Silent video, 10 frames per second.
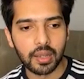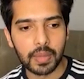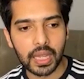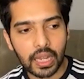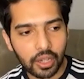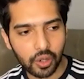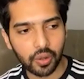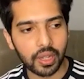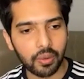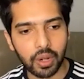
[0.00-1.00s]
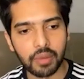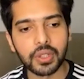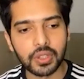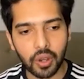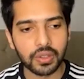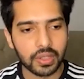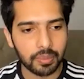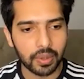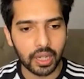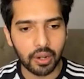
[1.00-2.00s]
making sure that whatever songs they
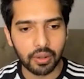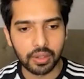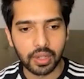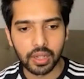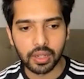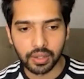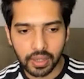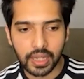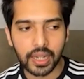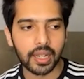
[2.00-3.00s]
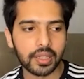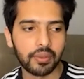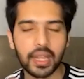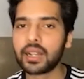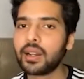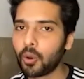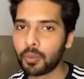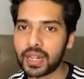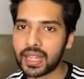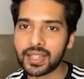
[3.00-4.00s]
put out really does well
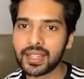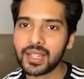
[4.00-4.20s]
globally.